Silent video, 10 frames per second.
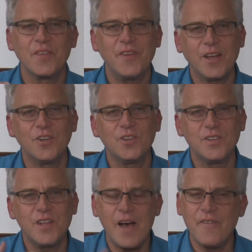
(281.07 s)
if I could
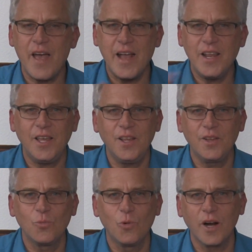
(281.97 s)
have any
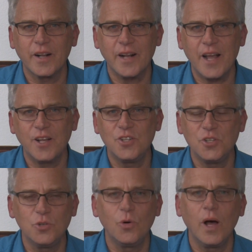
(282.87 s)
work that I could
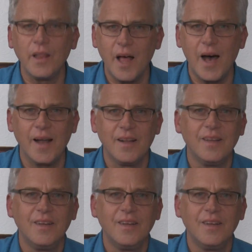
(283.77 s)
do a lot,